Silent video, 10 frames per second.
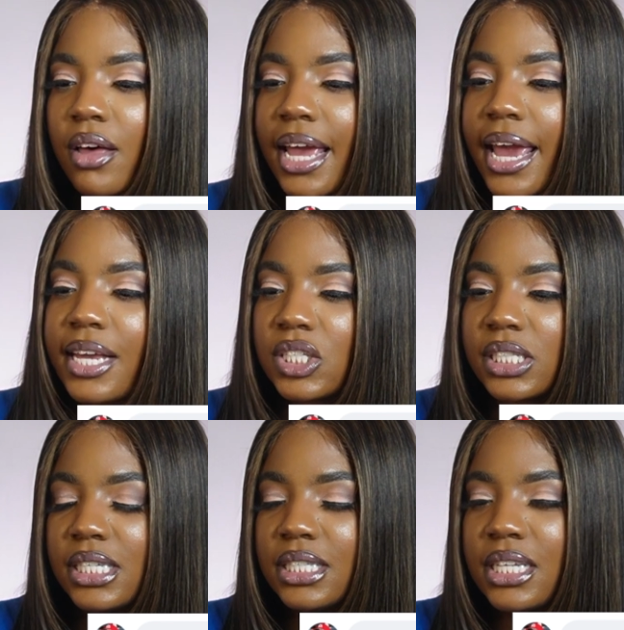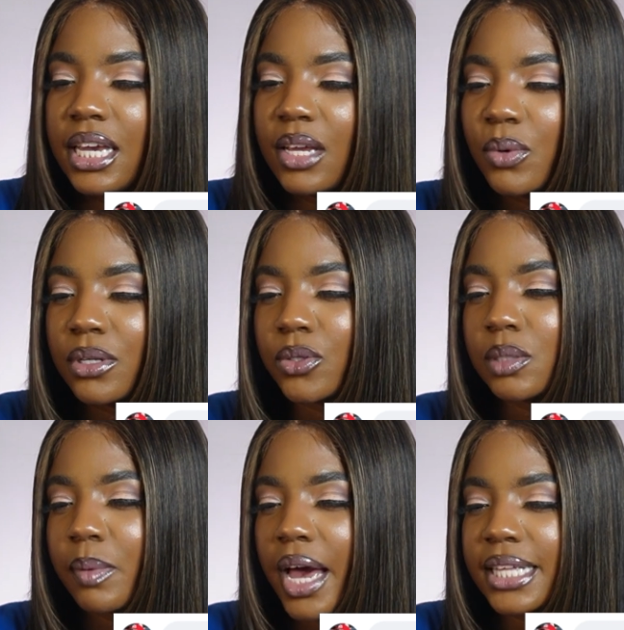the agencies did was
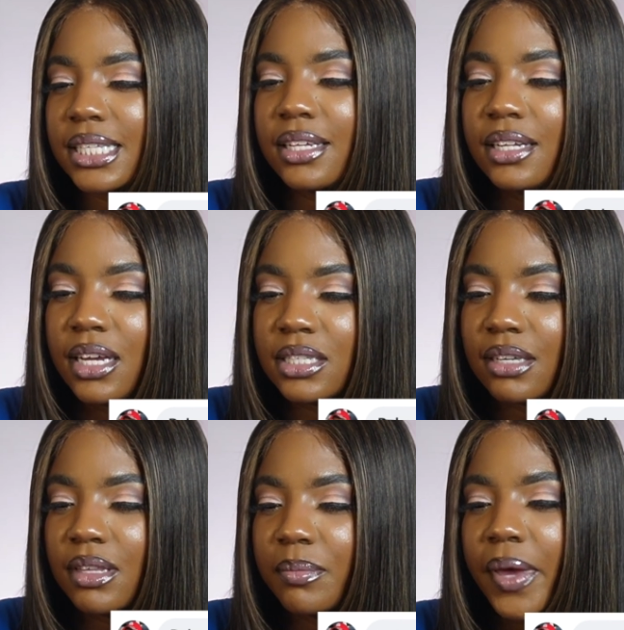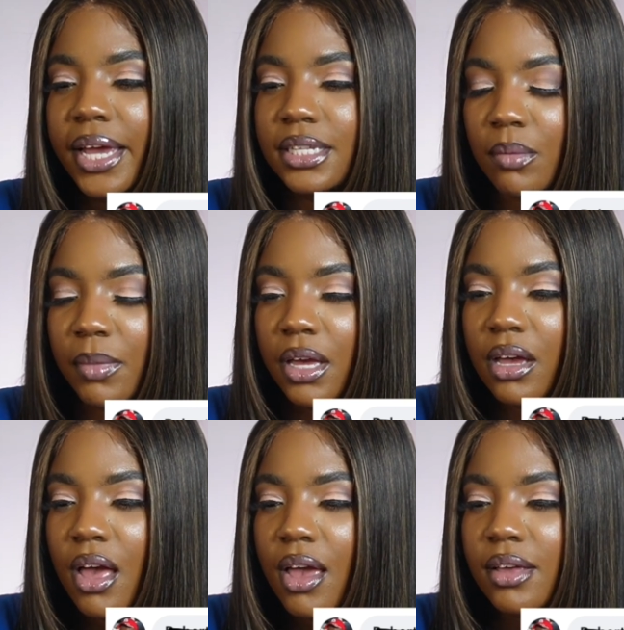respond to the needs of the pandemic.
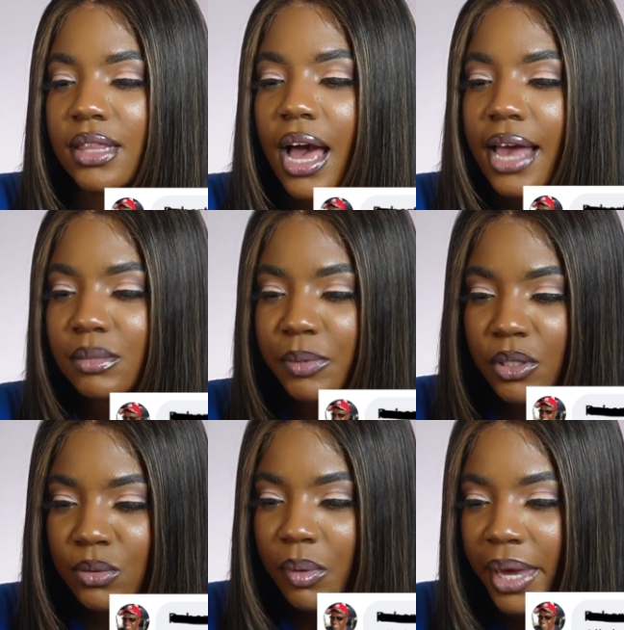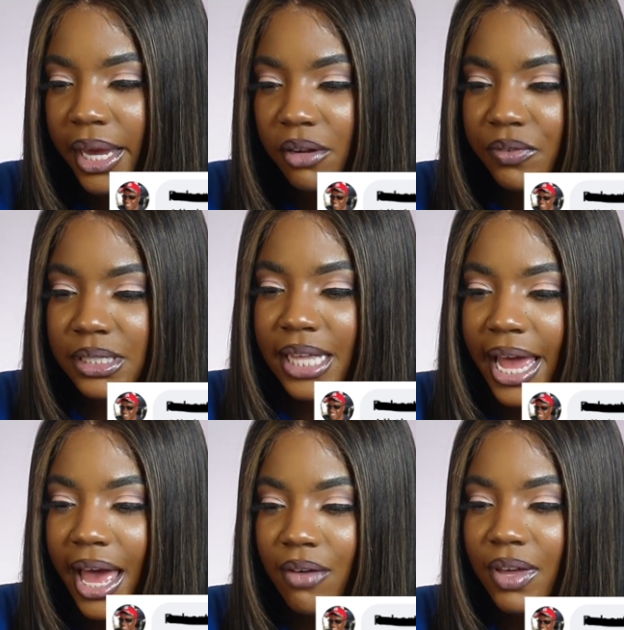The hospitals were begging for
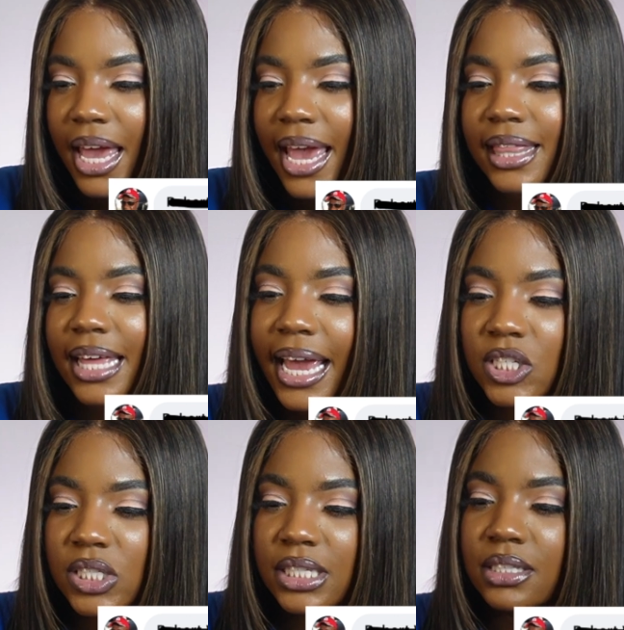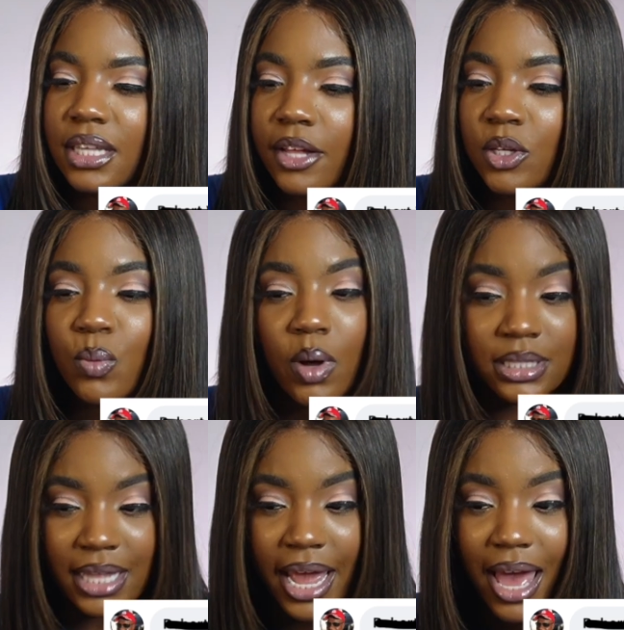staff, and agency said, you want
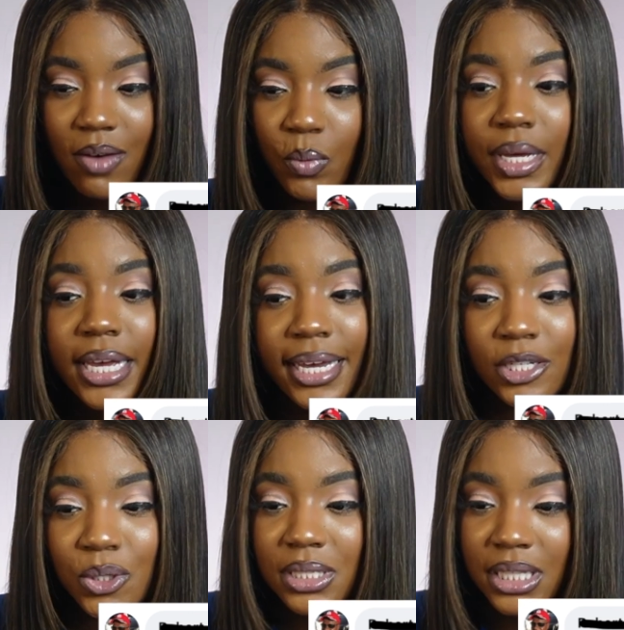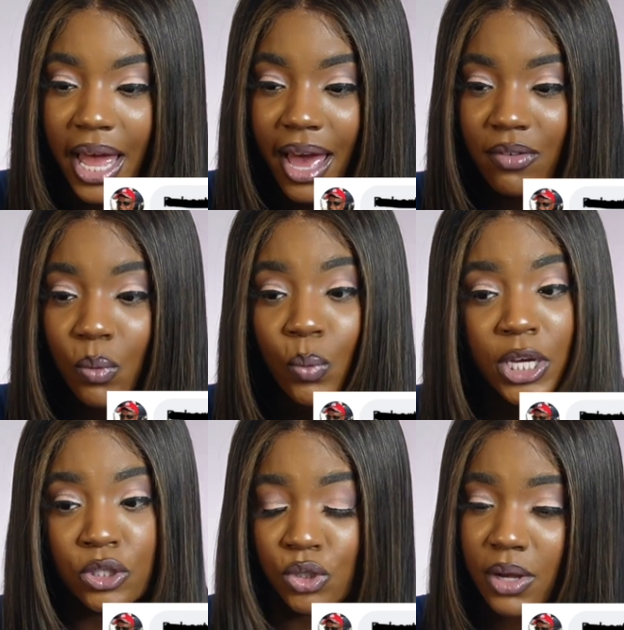staff? We can get you staff. We
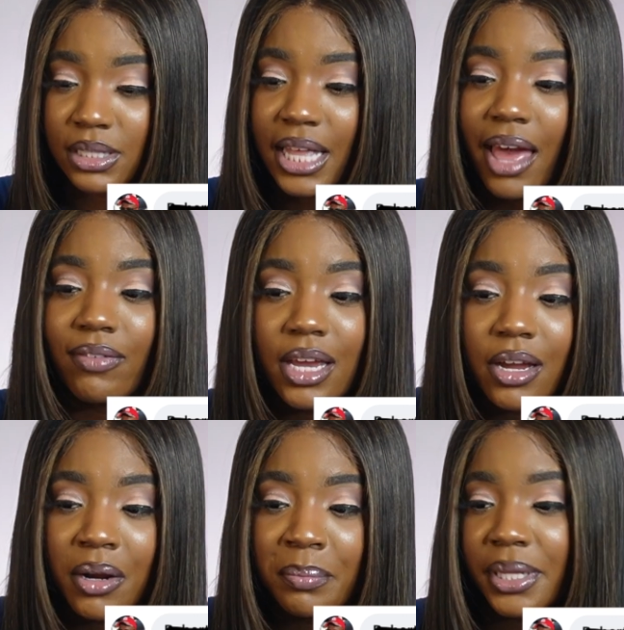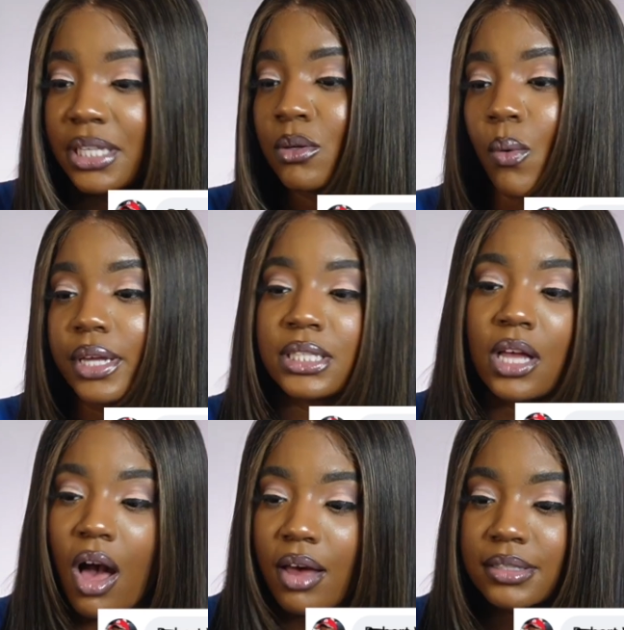can draw staff here, but it's going to
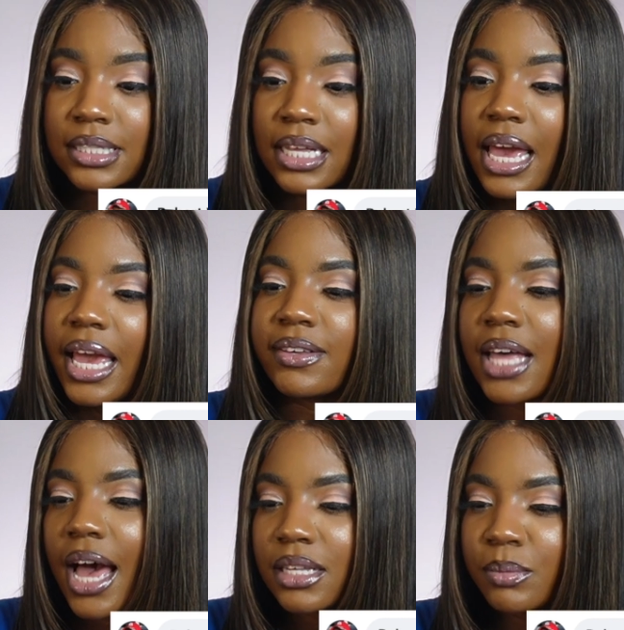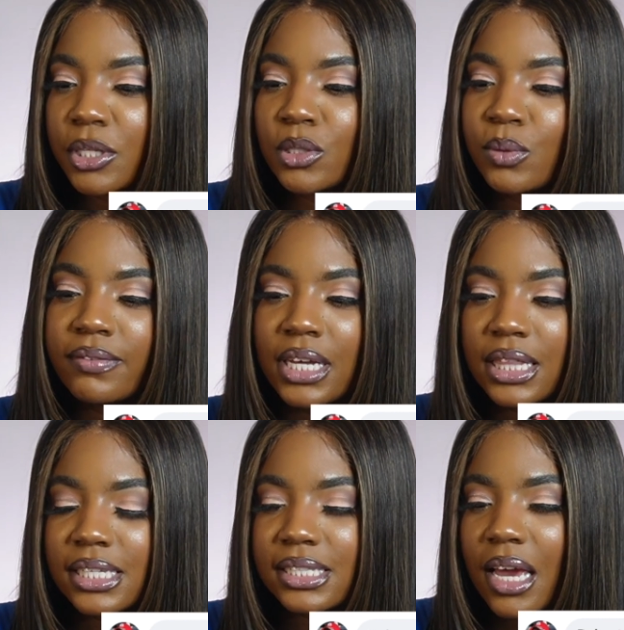cost. If the hospitals would have
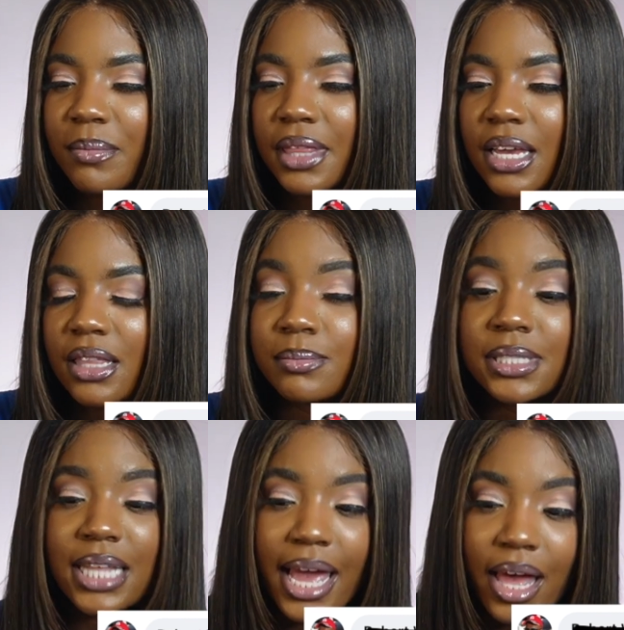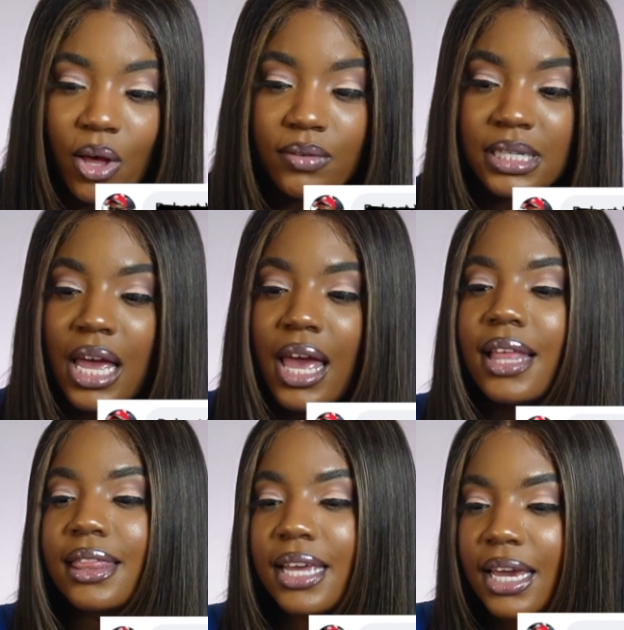done the same thing themselves,
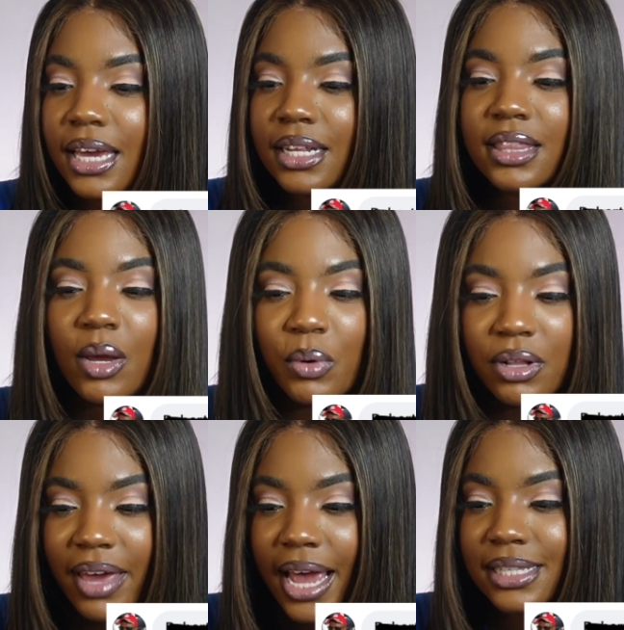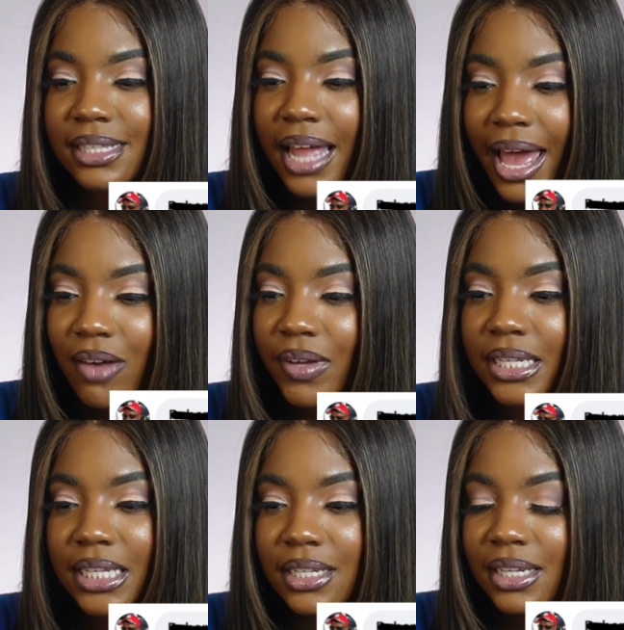then they would have had staff and
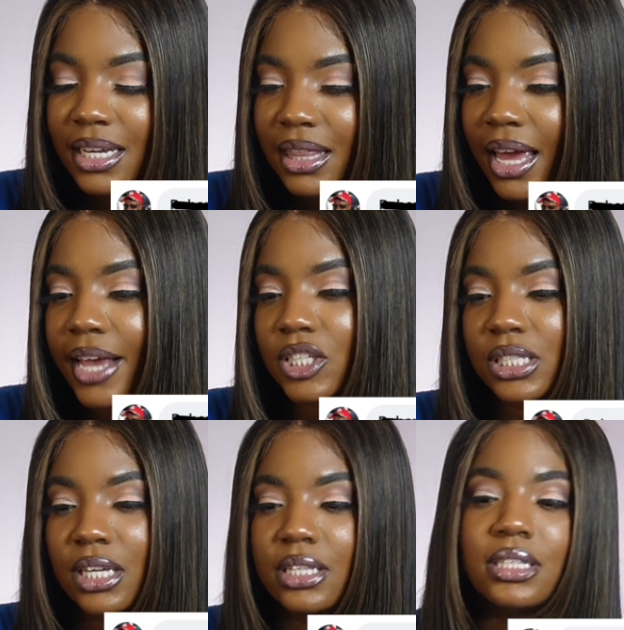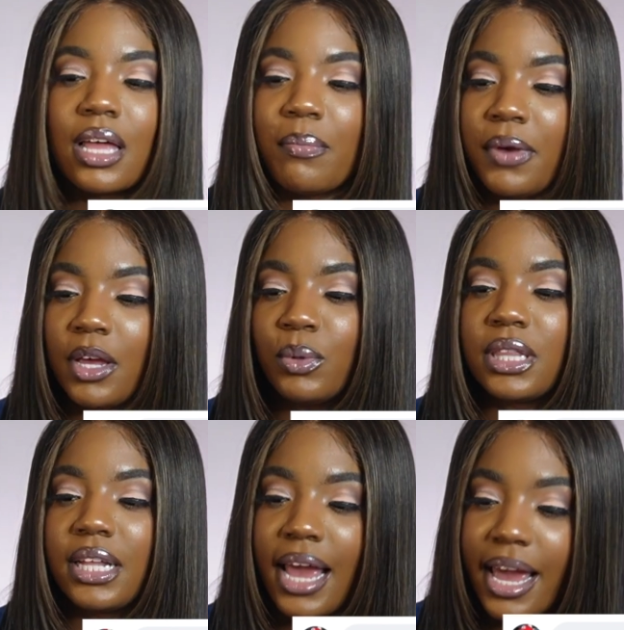didn't need the agency to step in with
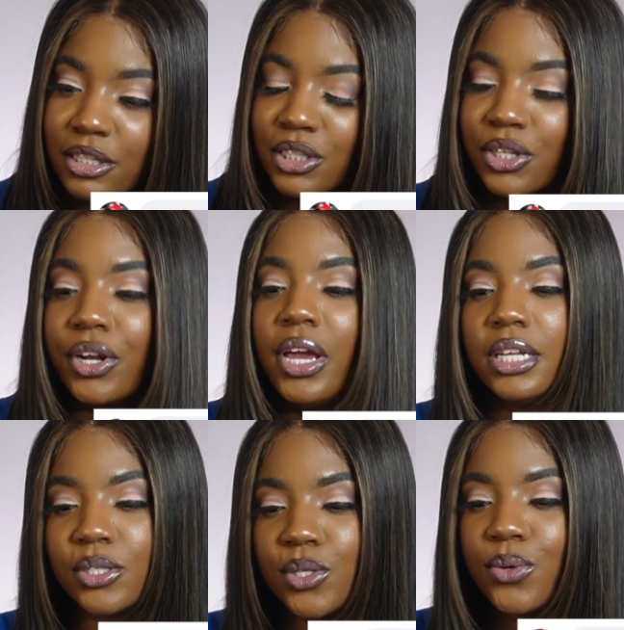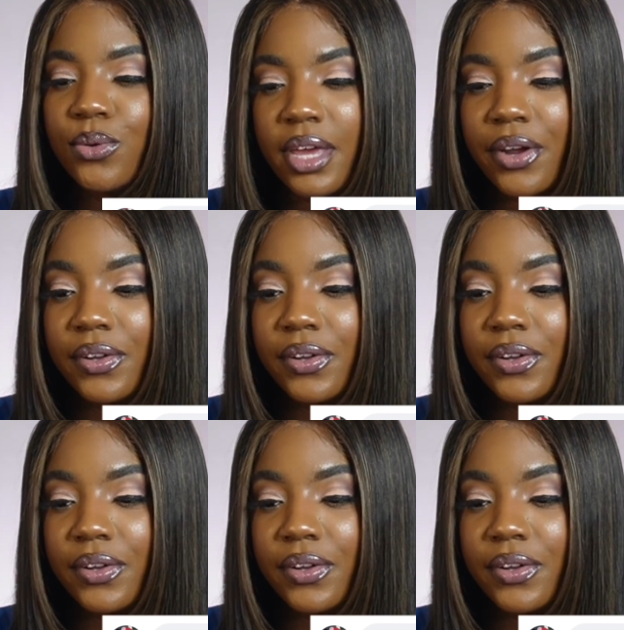an answer to their